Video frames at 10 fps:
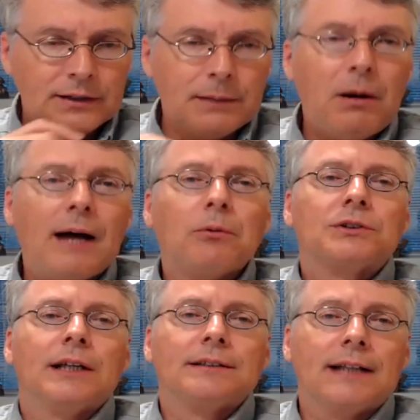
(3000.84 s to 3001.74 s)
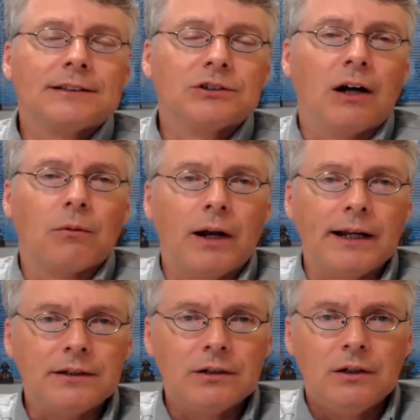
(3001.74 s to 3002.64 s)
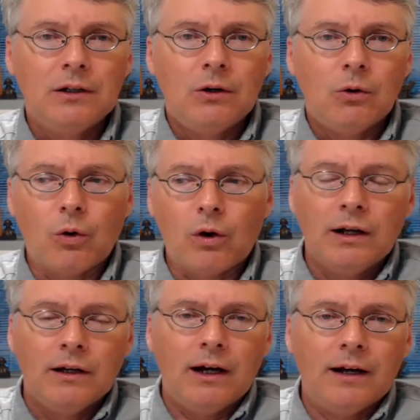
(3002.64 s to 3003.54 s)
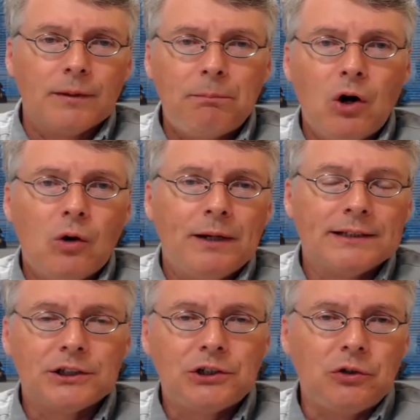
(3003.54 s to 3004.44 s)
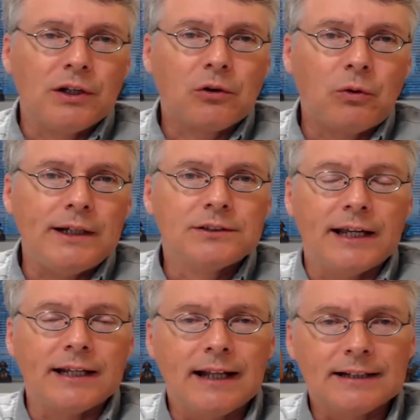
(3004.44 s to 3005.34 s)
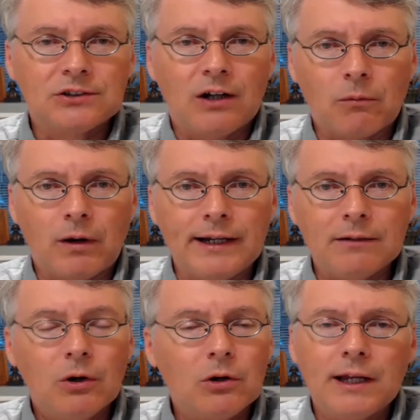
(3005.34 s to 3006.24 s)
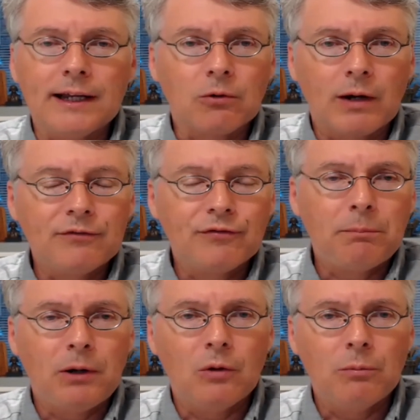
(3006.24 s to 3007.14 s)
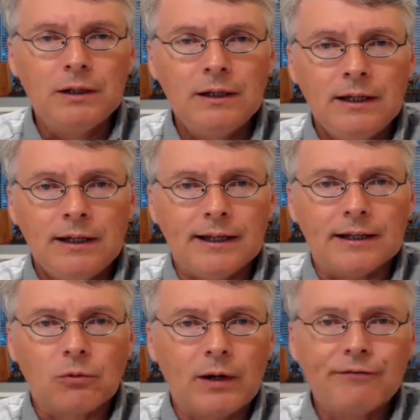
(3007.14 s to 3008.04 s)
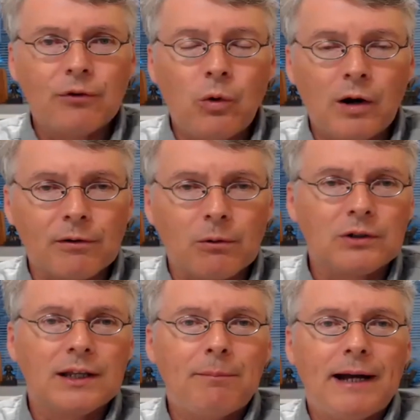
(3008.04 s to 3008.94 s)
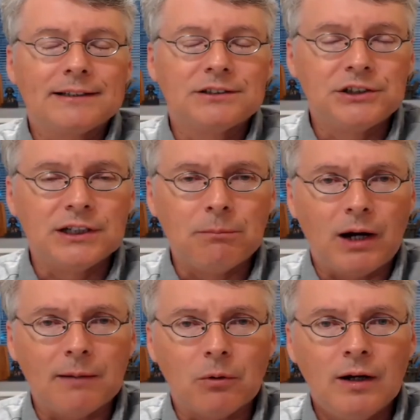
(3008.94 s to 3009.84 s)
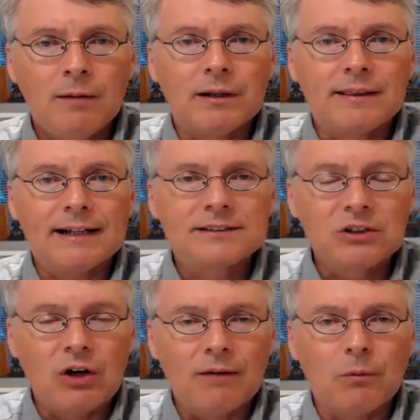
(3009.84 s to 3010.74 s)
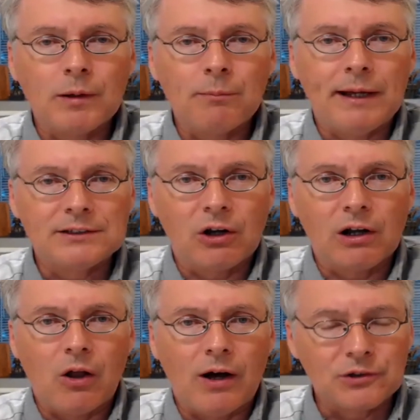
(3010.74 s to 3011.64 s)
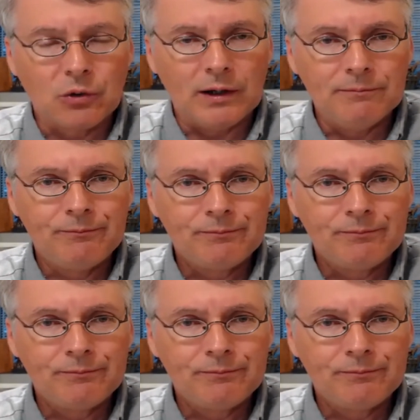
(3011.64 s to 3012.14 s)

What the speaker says: the Bible says that's not right, or the Pope has issued a decree saying that's not right. Well, okay, great for the Pope and great for whoever wrote that passage in the Bible, but that's not what we base our laws on.